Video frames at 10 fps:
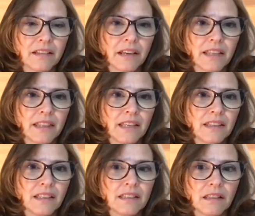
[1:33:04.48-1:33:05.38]
I think
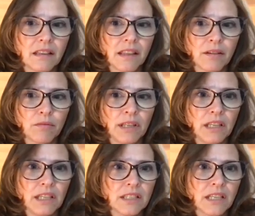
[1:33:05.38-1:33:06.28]
that we
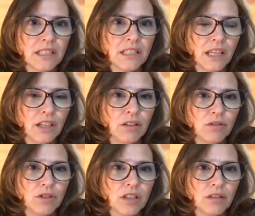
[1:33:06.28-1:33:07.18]
need to continue
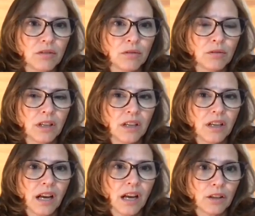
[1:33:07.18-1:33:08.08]
to
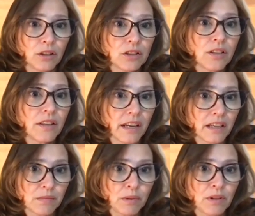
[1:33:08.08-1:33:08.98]
look to the
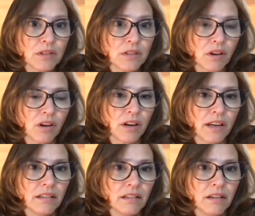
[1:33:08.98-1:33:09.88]
experts
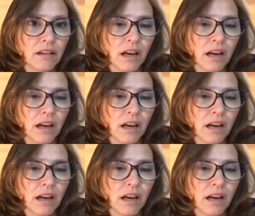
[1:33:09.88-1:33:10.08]
on